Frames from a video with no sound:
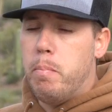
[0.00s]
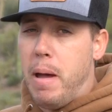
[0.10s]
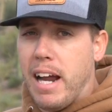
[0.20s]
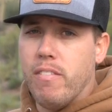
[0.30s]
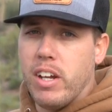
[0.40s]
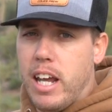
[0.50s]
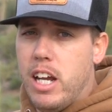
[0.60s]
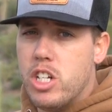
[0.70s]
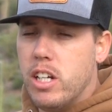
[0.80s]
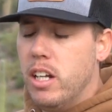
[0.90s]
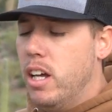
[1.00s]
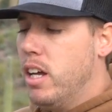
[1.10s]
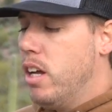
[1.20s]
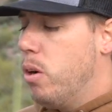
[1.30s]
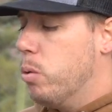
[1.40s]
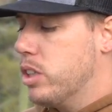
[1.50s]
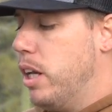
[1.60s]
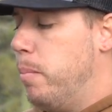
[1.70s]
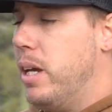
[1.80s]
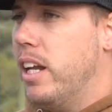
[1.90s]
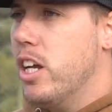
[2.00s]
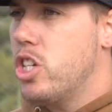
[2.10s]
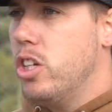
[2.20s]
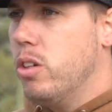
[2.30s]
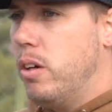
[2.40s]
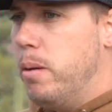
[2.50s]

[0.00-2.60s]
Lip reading: magnification was going to be an issue,